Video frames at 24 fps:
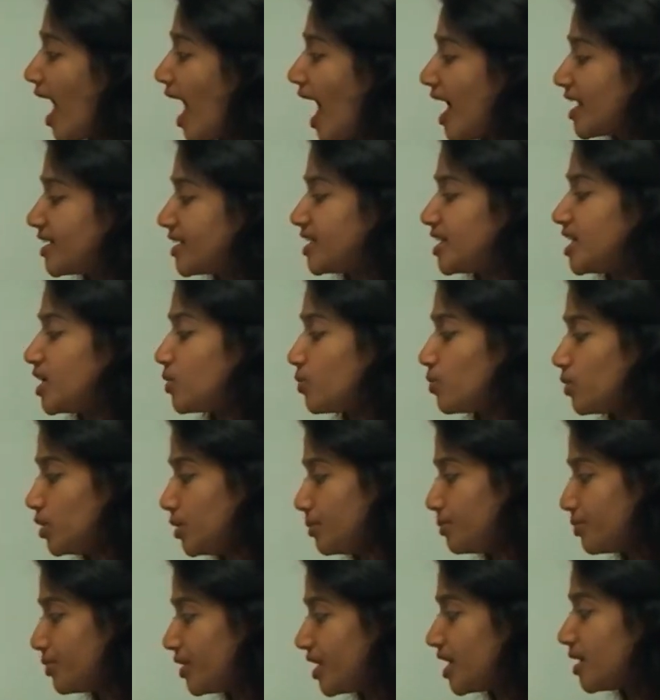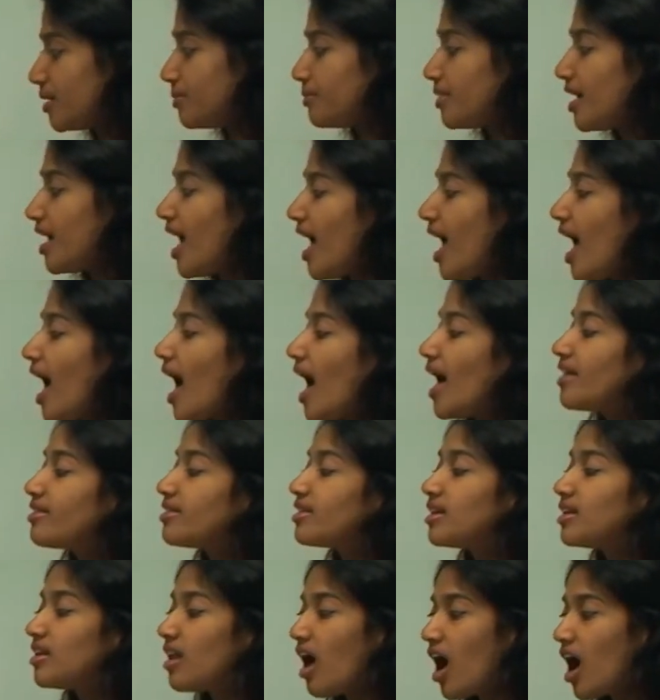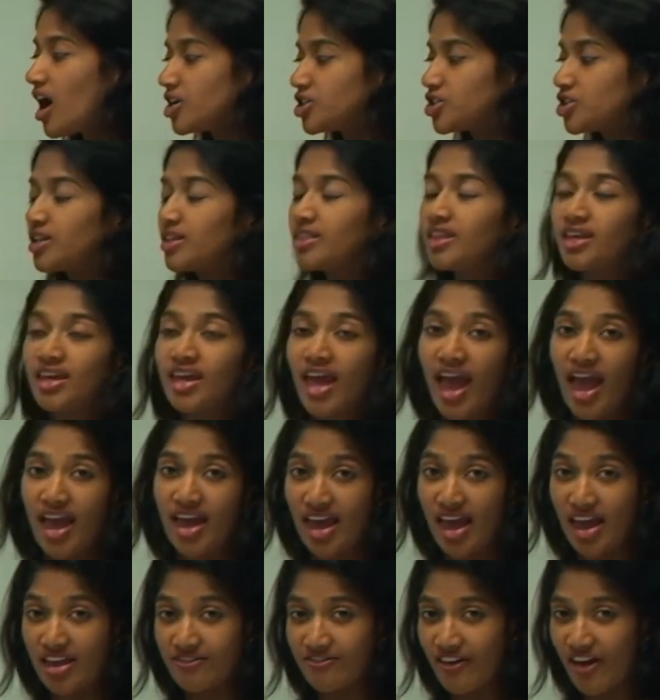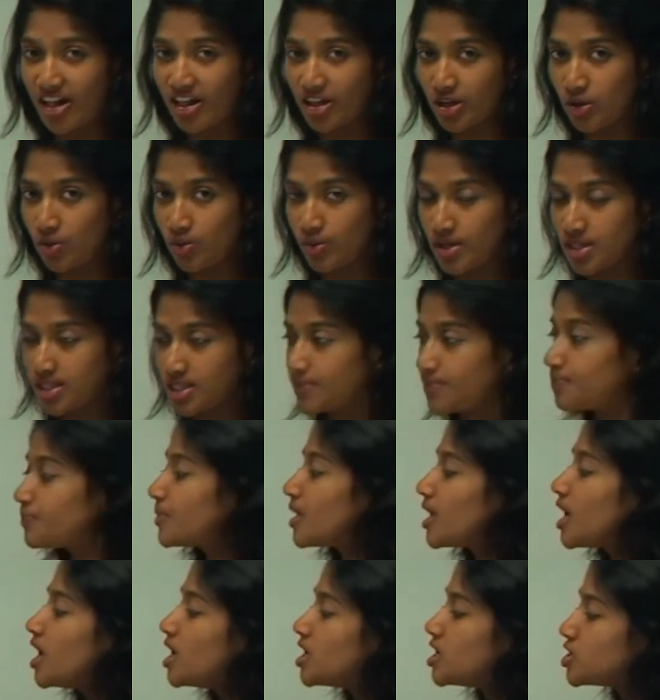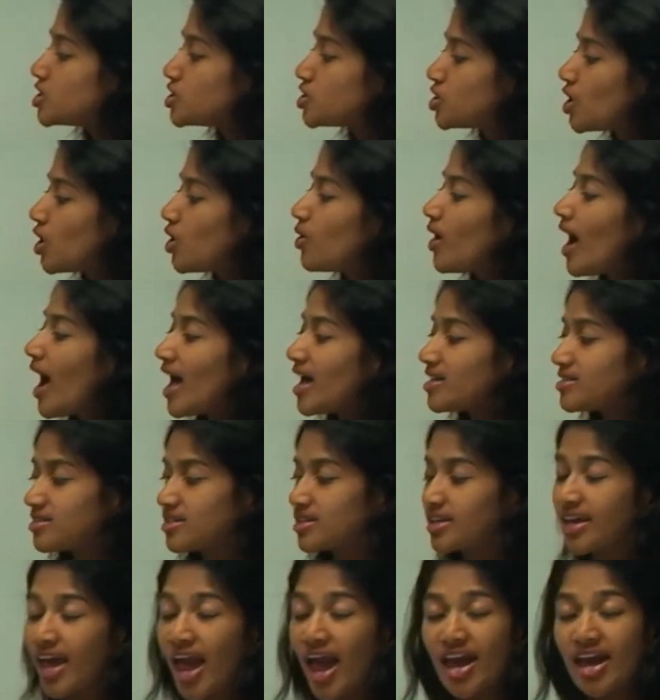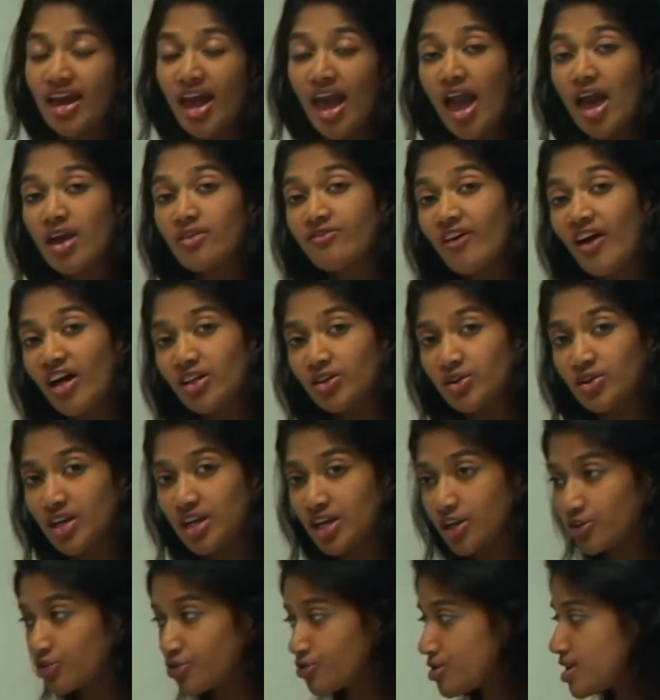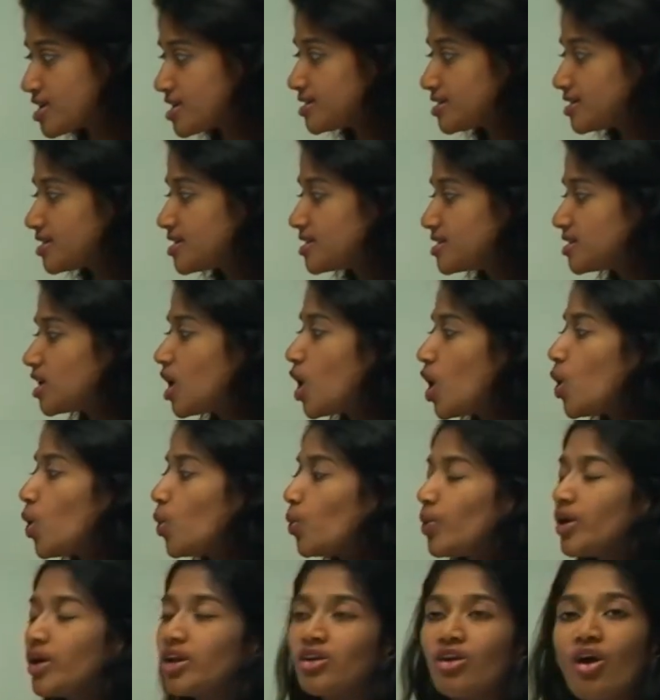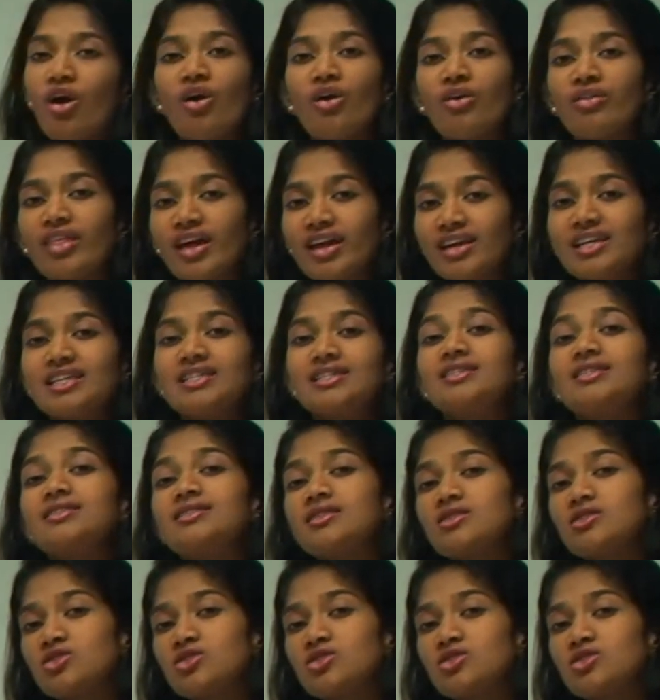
at an equilibrium, and the larger the Ka value is. So as the Ka value increases, we know that it is a